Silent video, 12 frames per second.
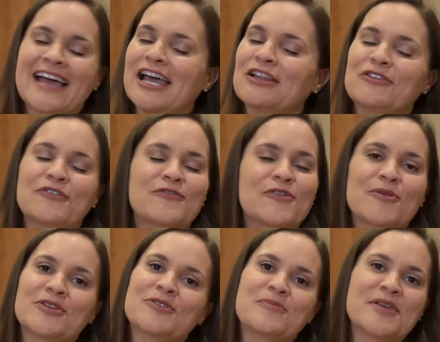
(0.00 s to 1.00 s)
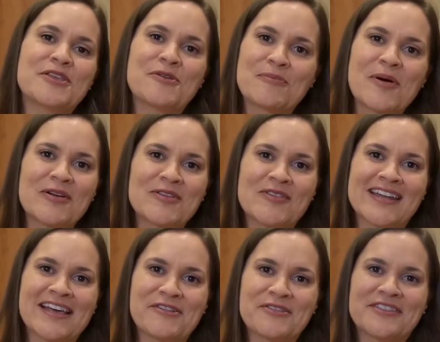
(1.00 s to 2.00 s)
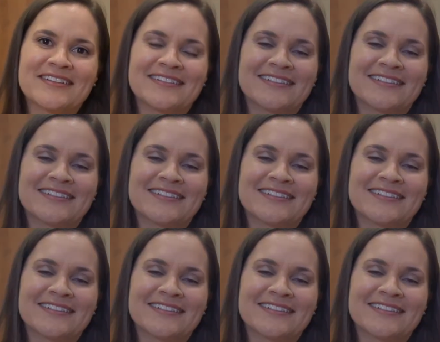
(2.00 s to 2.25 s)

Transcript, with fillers: I look forward to being your partner in health.